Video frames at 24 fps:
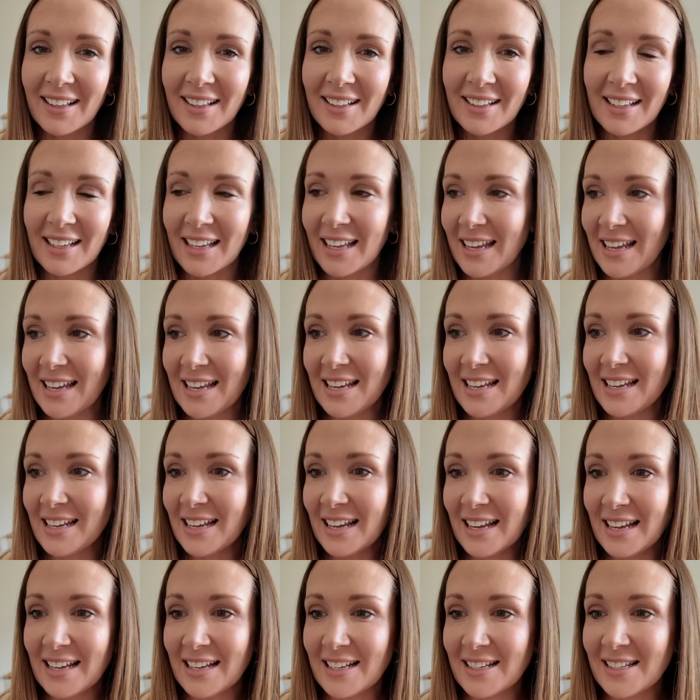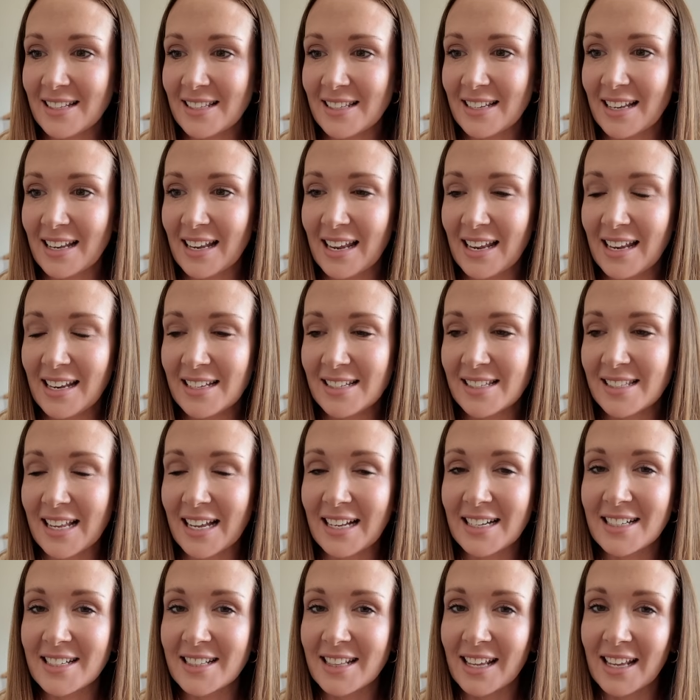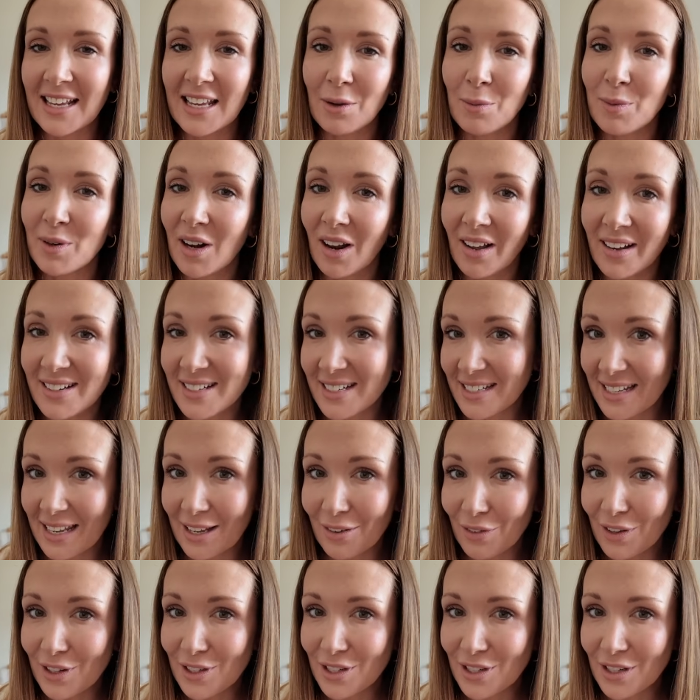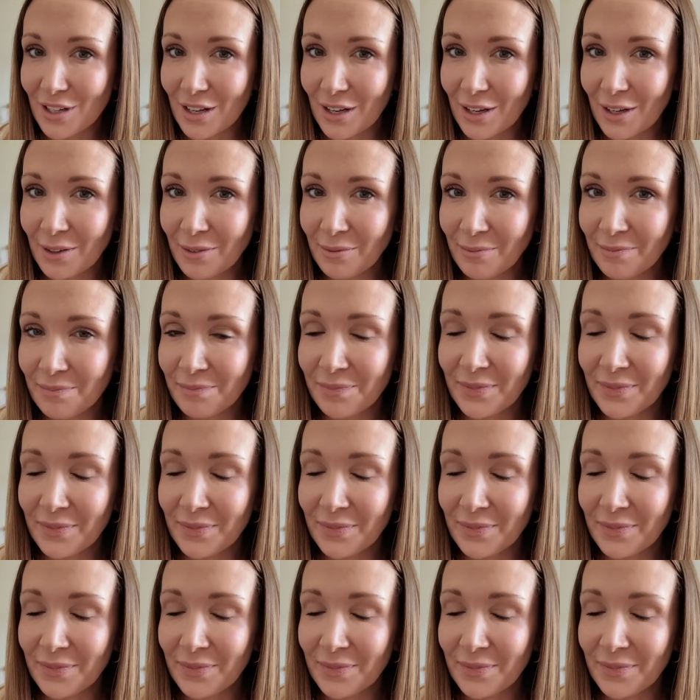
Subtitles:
he has said that he would like to give it to you,